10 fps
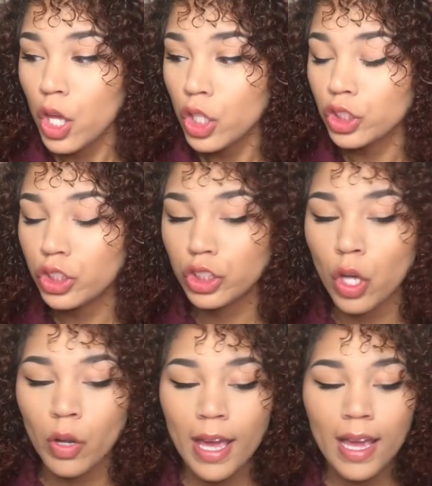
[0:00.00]

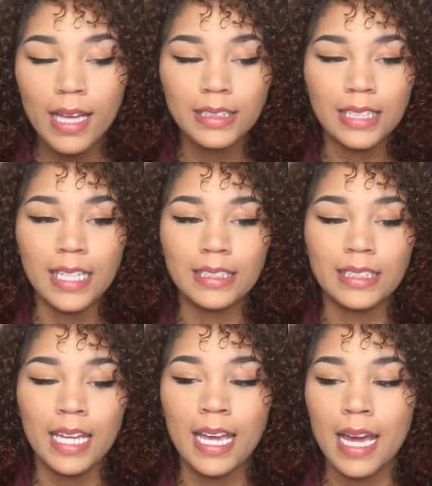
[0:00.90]
so like I said,
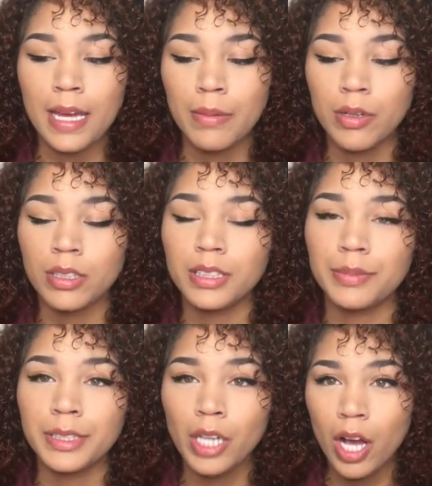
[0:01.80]
today I am going to
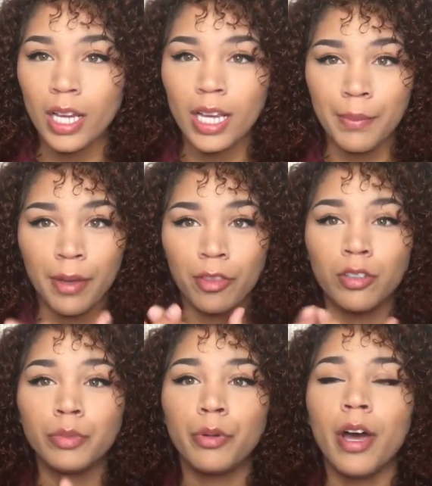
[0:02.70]
be talking about
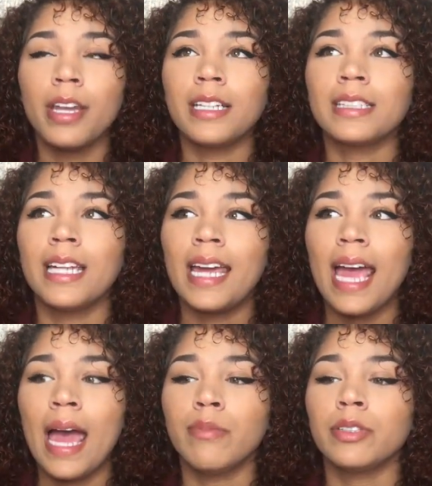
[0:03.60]
those products that I
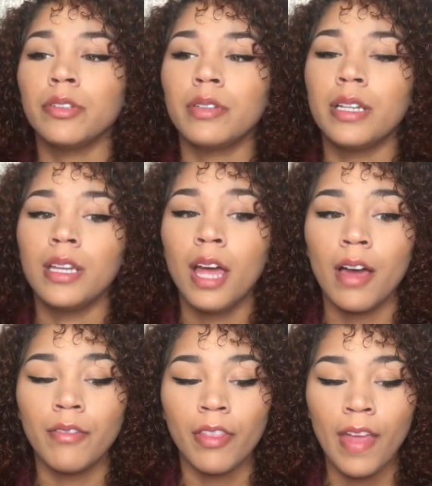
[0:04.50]
absolutely
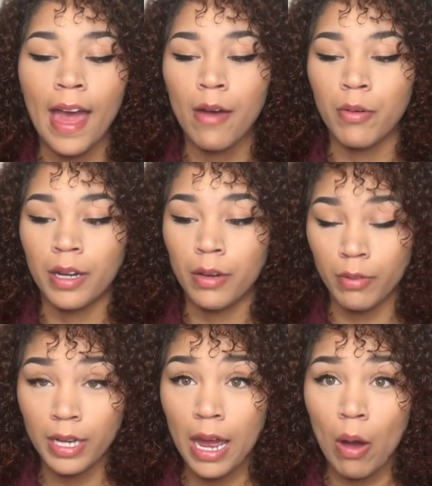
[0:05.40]
love that when I
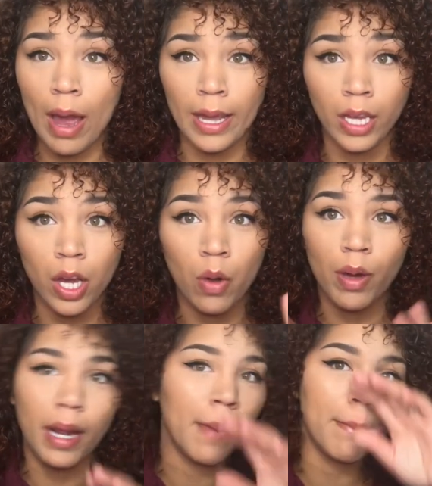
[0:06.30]
run out, I go
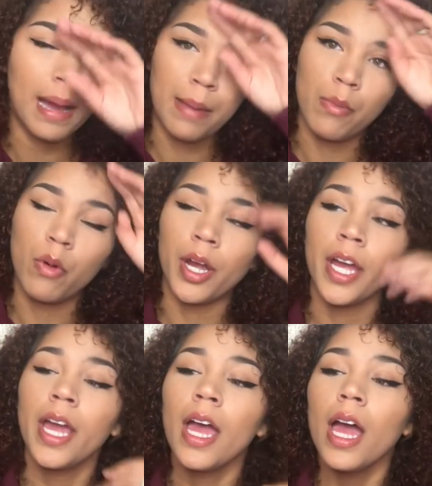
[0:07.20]
and I buy
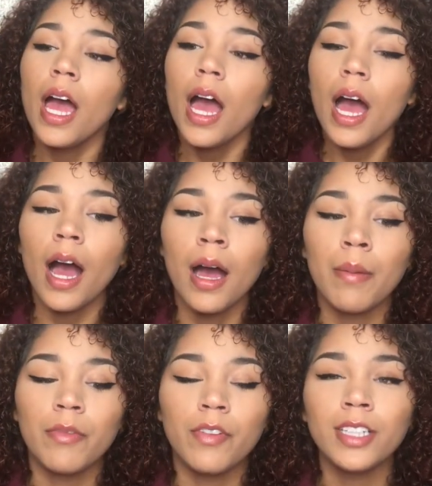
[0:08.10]
more.
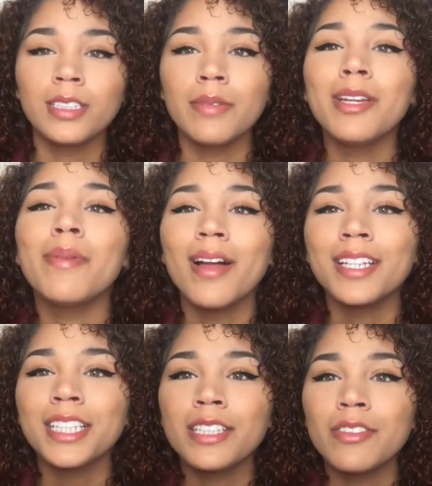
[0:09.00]
Um, first, let me
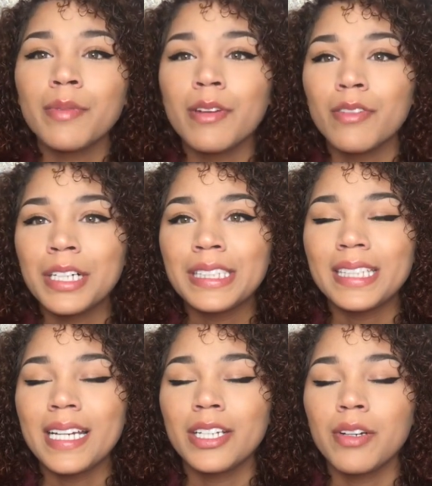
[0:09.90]
apologize for my
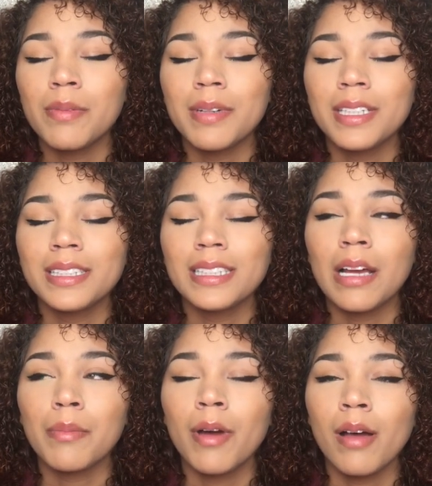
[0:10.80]
voice. I know I'm going to
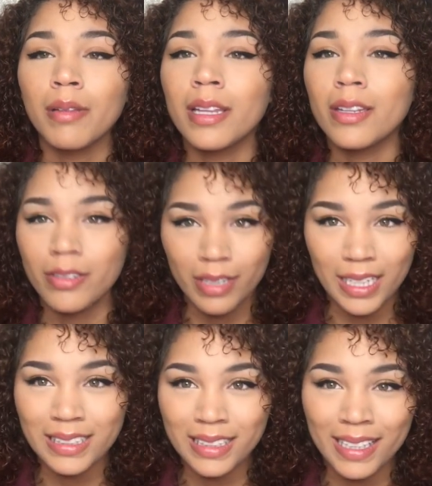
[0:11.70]
sound probably a little
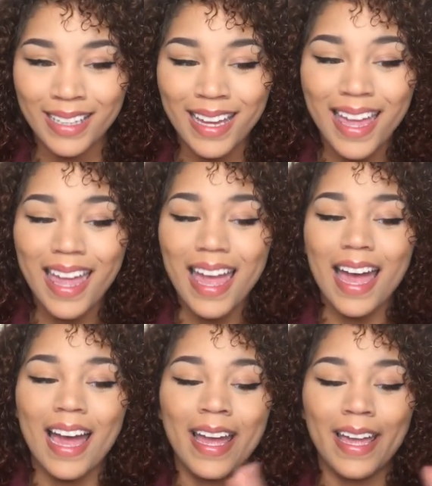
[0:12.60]
nasally.
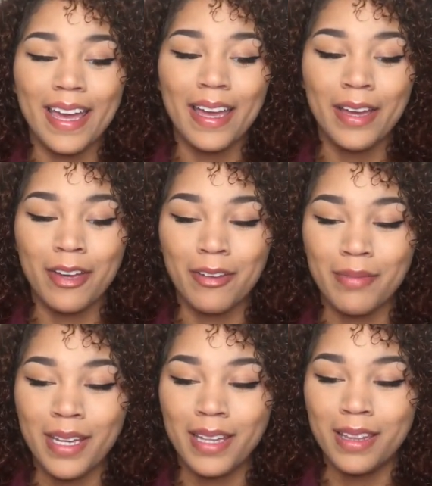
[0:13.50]
I
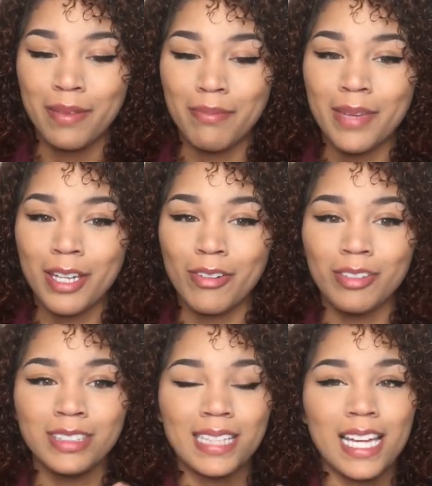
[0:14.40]
am in the
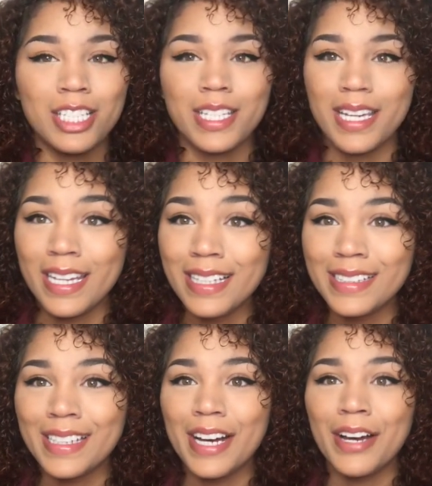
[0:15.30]
middle slash
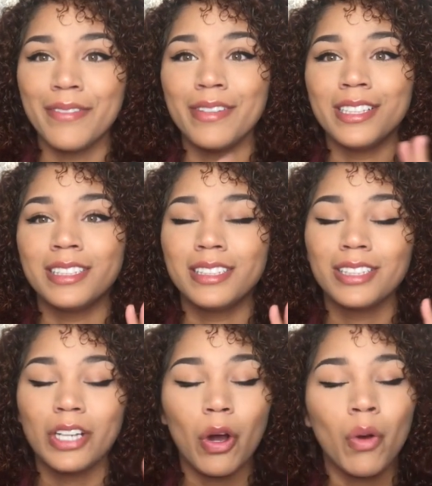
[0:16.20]
end of
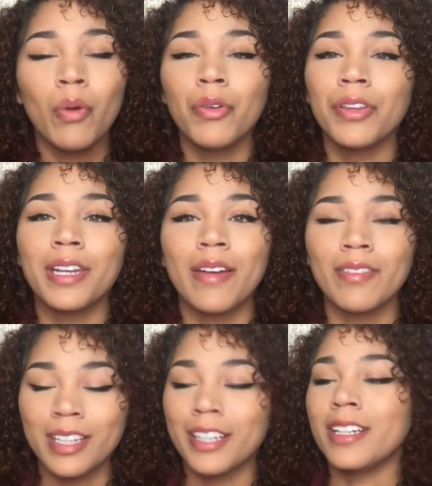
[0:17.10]
this cold that
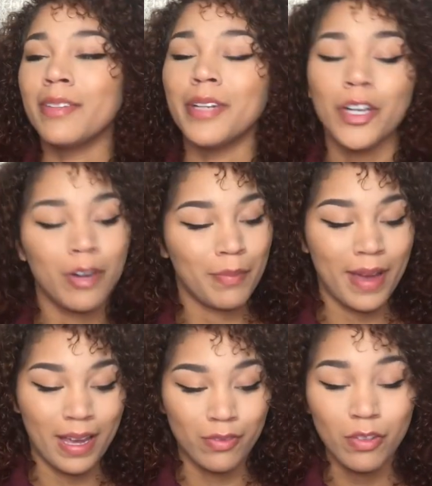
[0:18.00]
I've literally been going
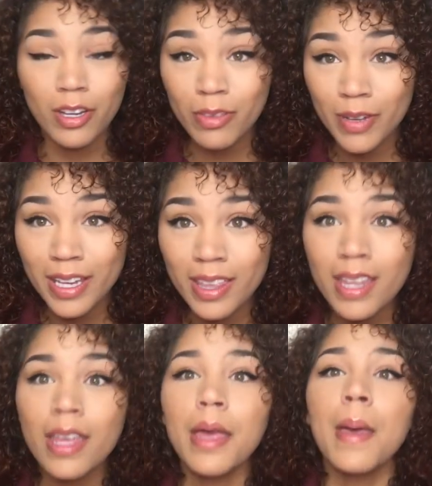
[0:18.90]
back and forth with,
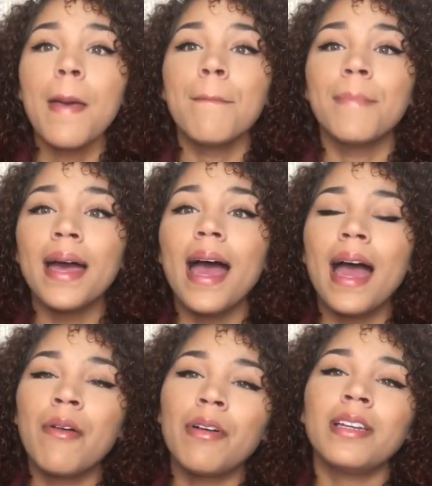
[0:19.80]
but
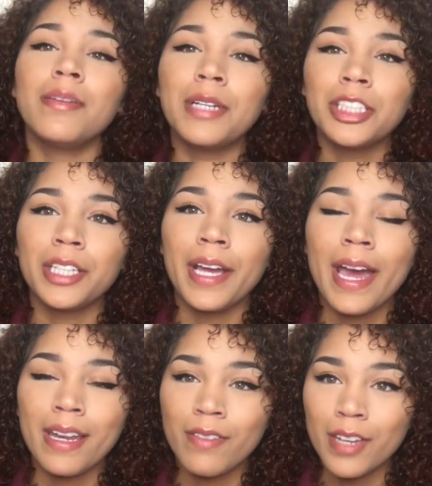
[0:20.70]
I wanted to make sure I
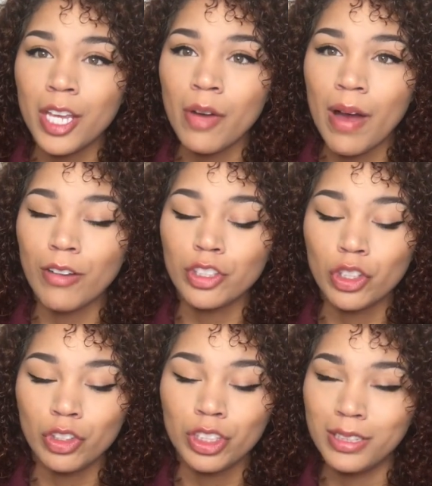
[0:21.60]
got a video out,
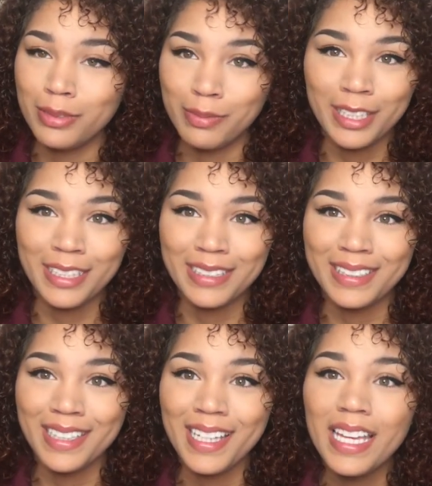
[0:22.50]
so just please